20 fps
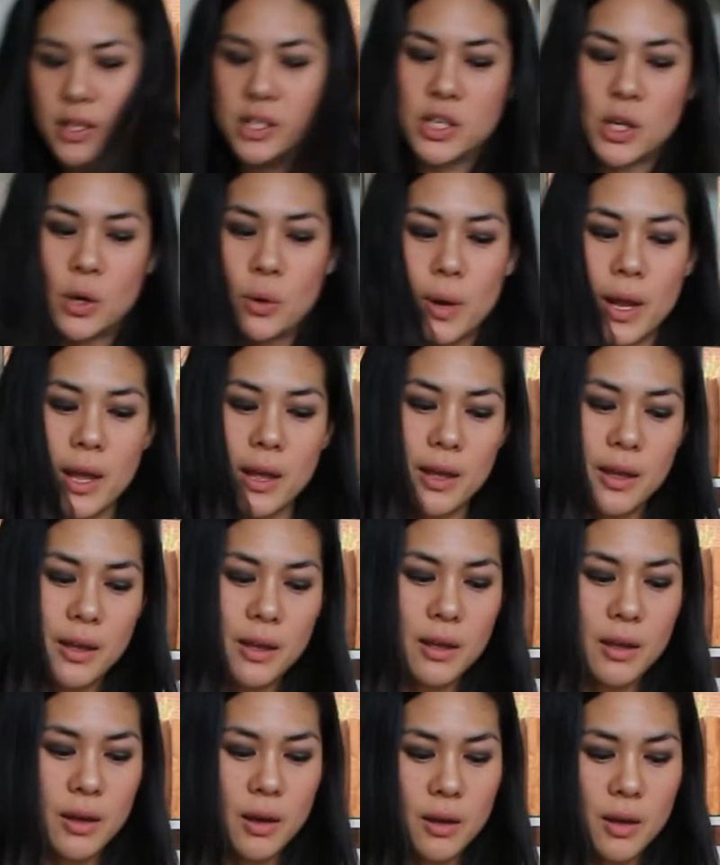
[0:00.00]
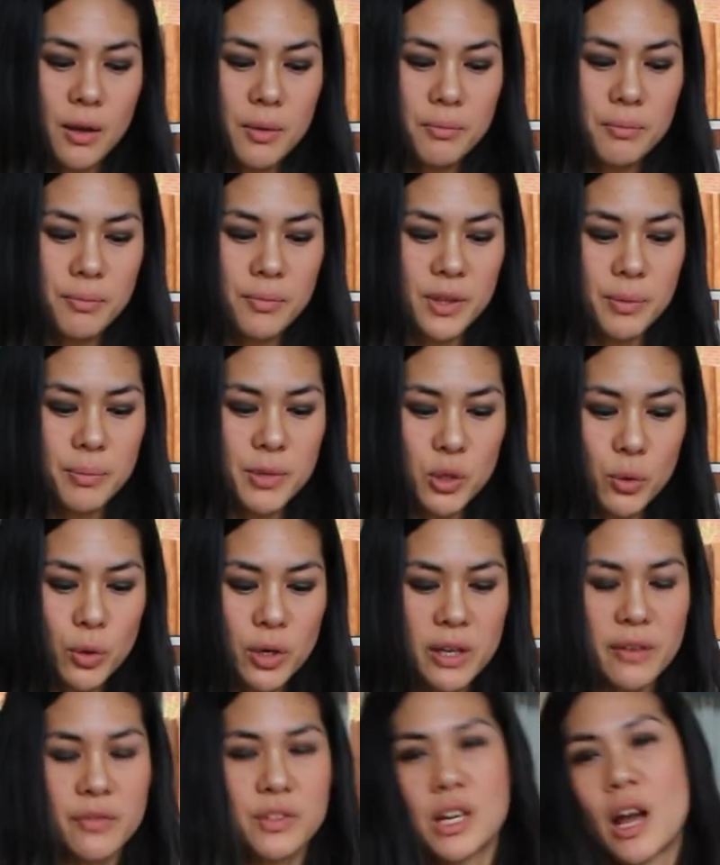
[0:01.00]
So the
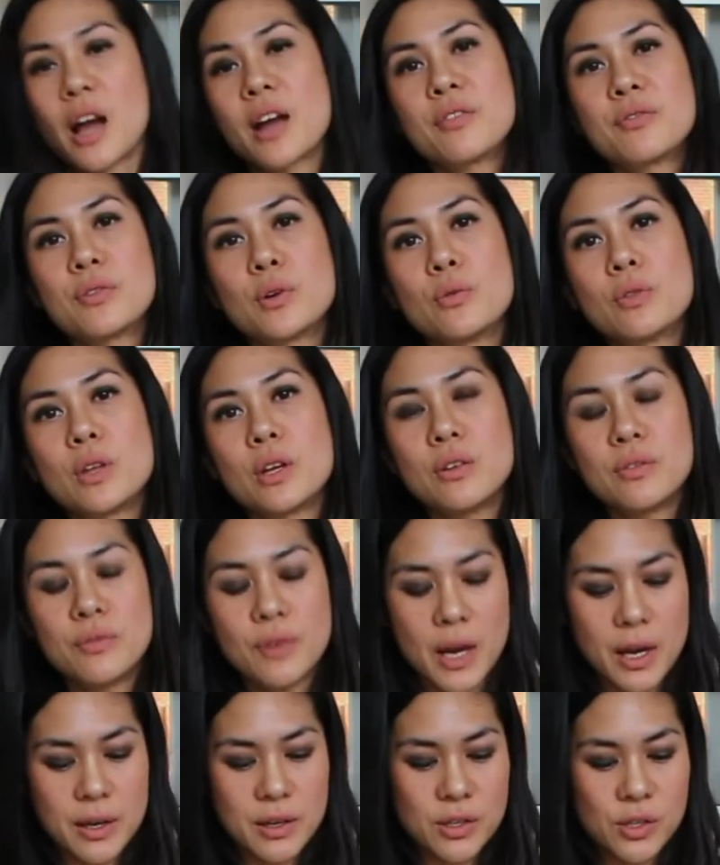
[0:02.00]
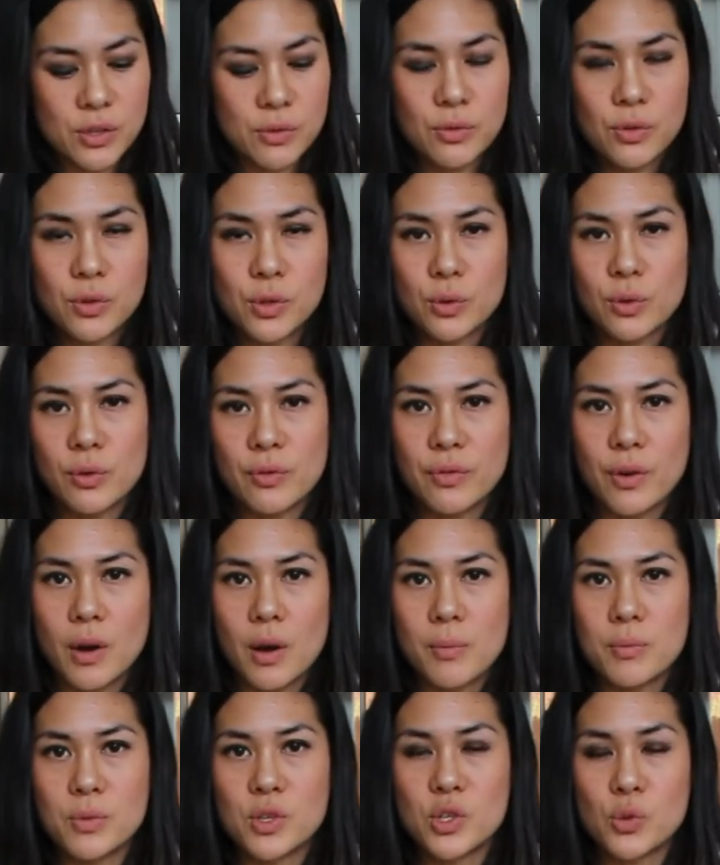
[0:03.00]
majority of Thai food that you find is sort
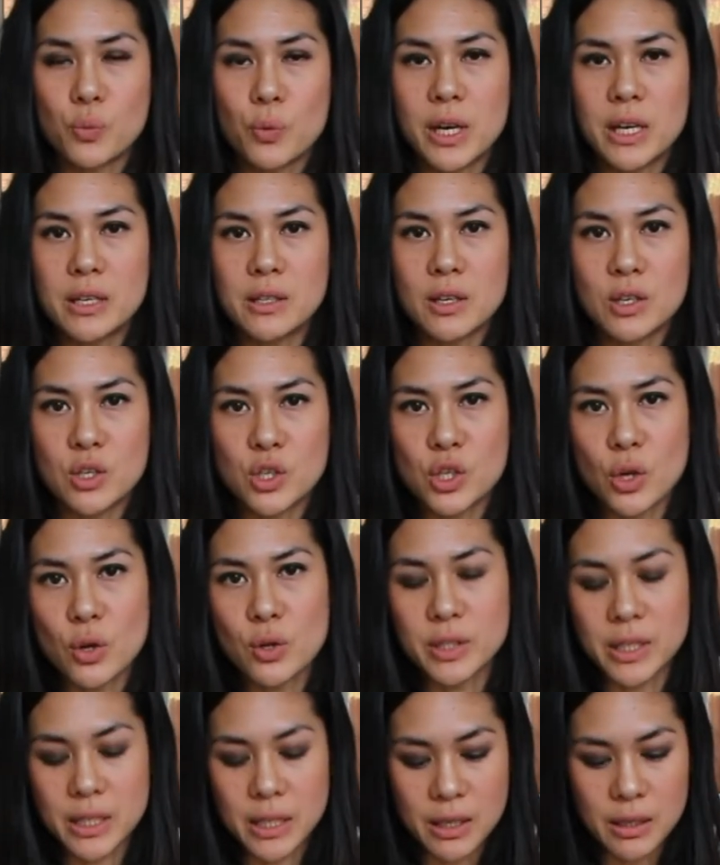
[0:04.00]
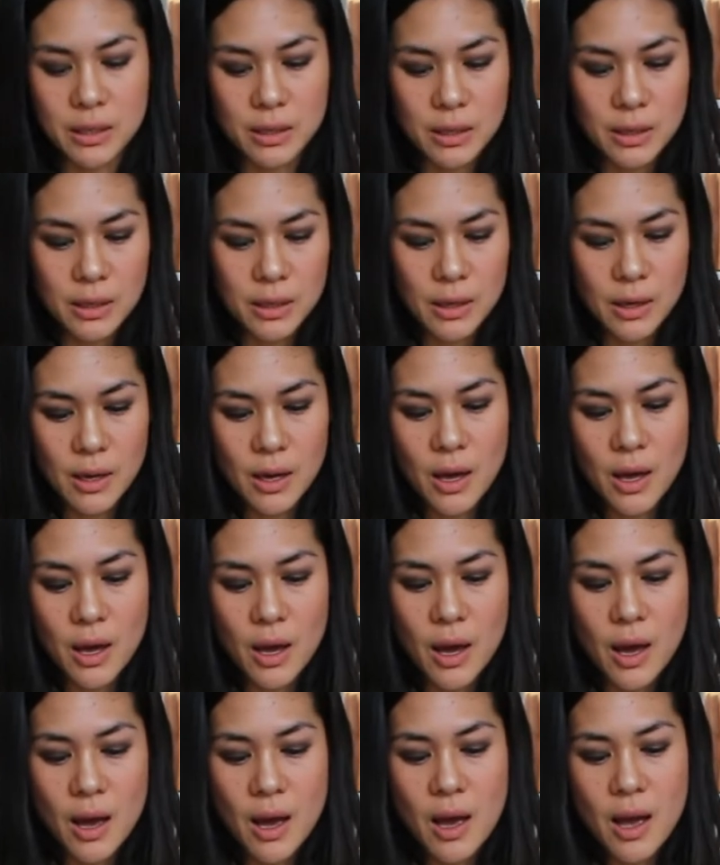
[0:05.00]
of sweet and salty.
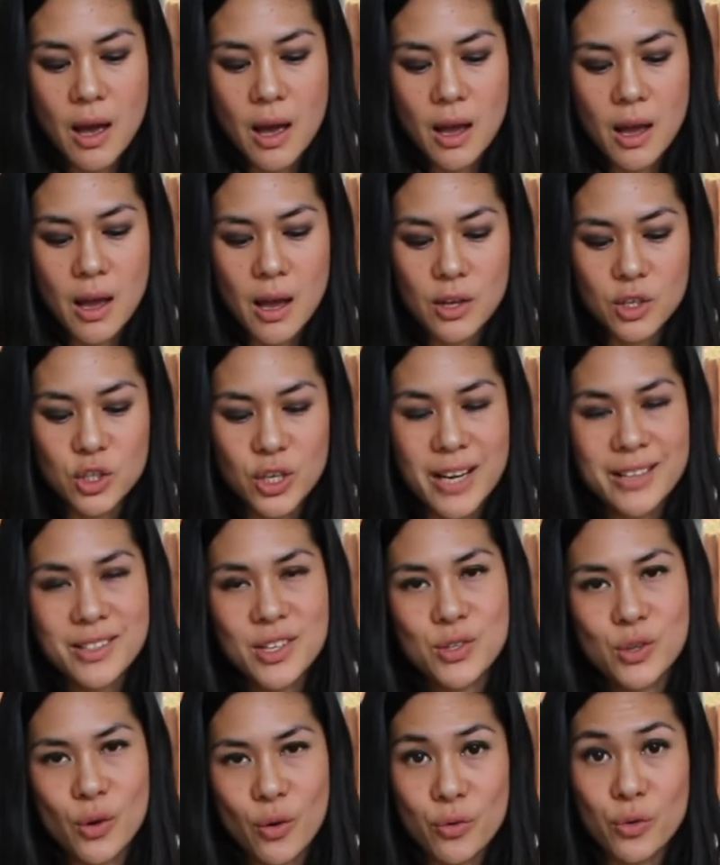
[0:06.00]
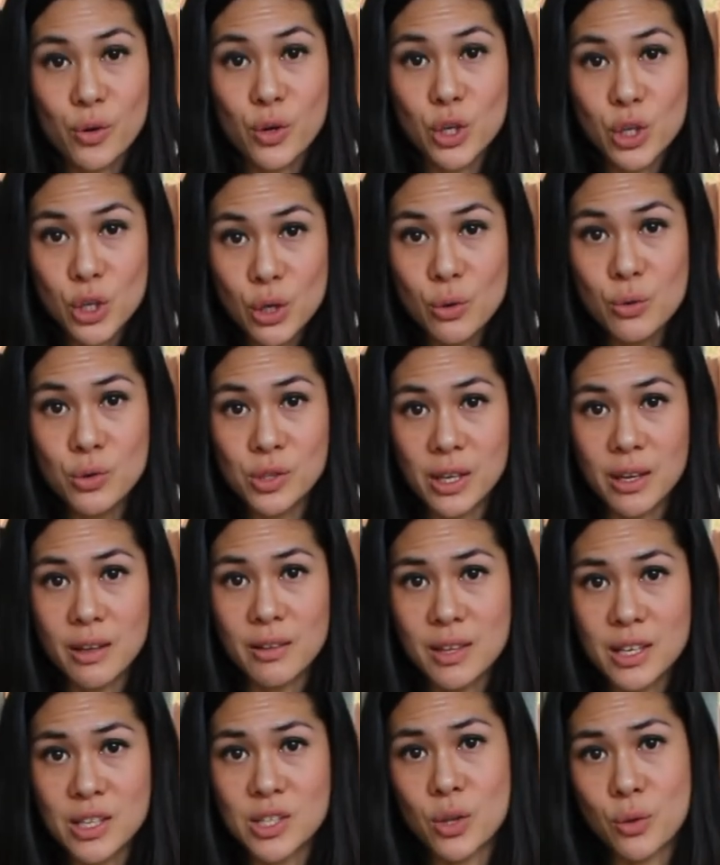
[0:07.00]
Chances are they're
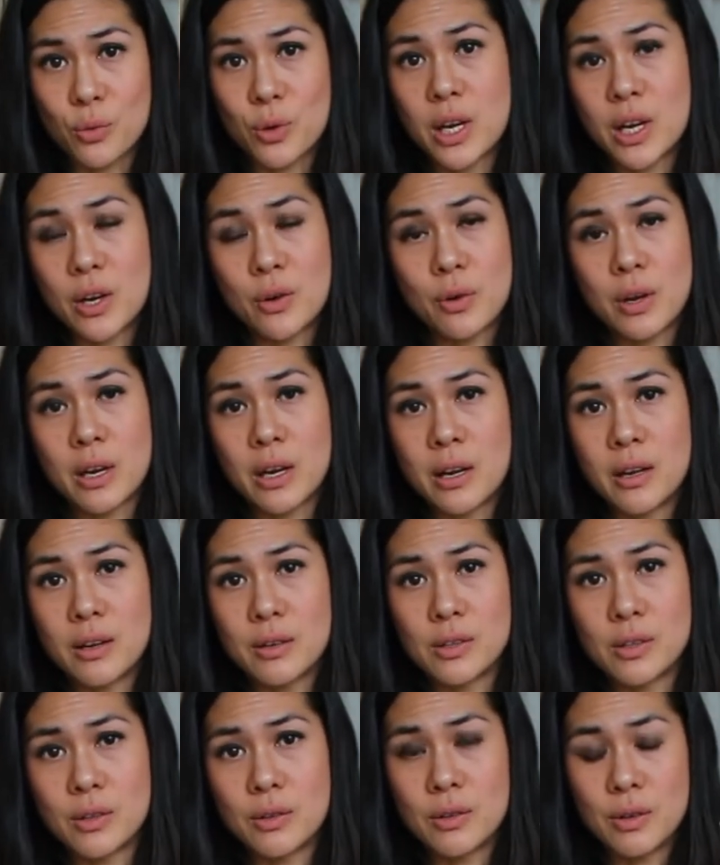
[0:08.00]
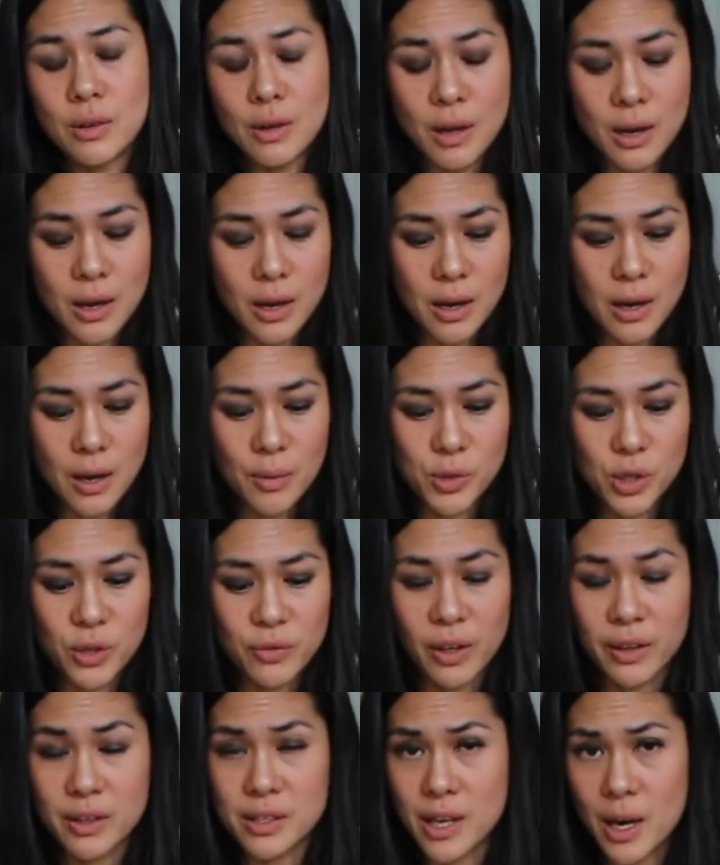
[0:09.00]
using these 3 ingredients. So you've
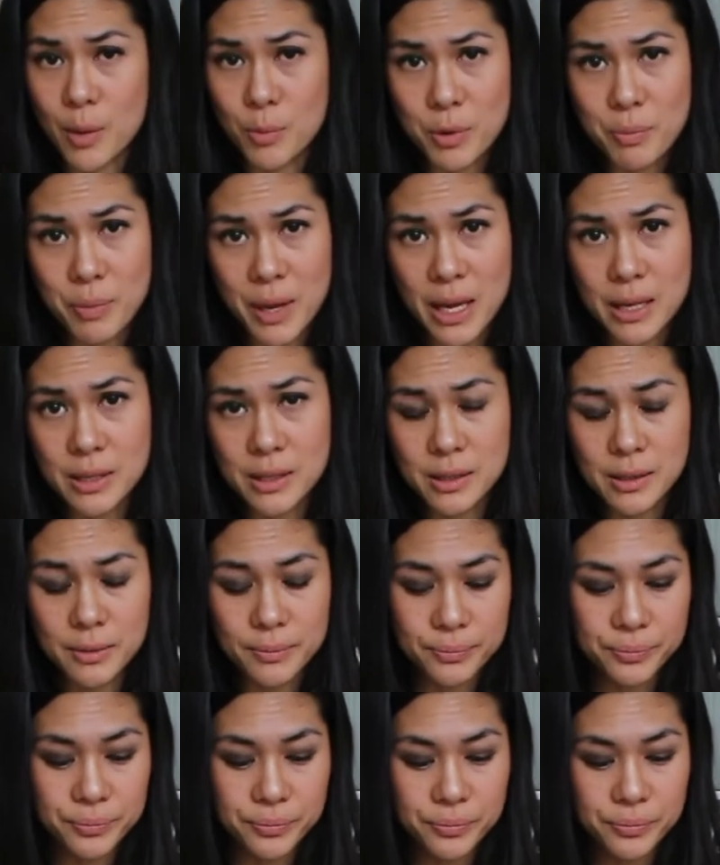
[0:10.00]
got the tamarind paste,